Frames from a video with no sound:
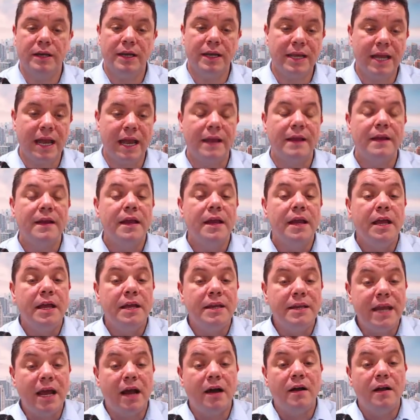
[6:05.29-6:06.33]
Okay,
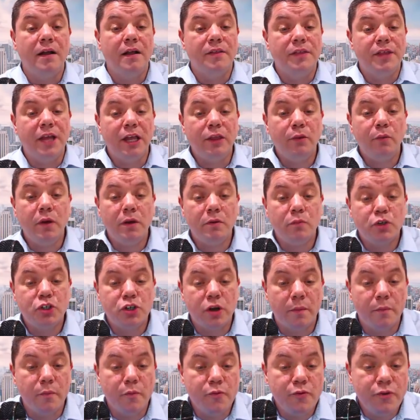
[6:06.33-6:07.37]
now the other one which
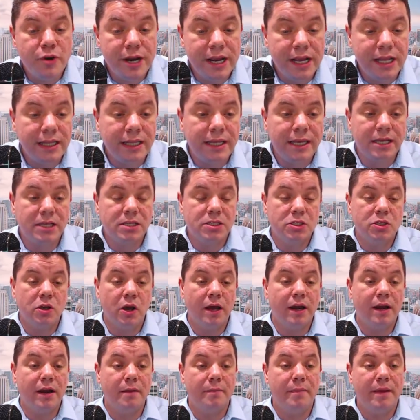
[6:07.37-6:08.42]
I'm really
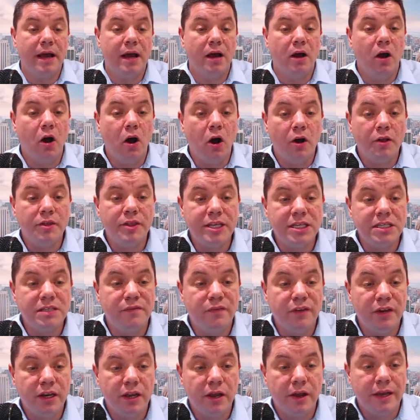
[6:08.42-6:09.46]
excited about on this
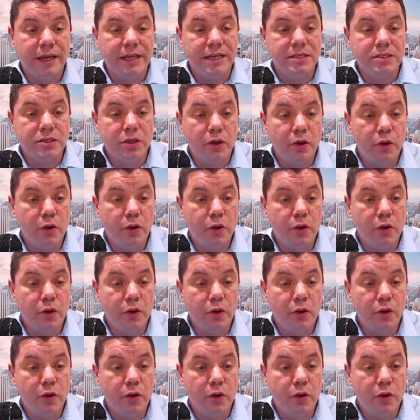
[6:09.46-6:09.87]
video is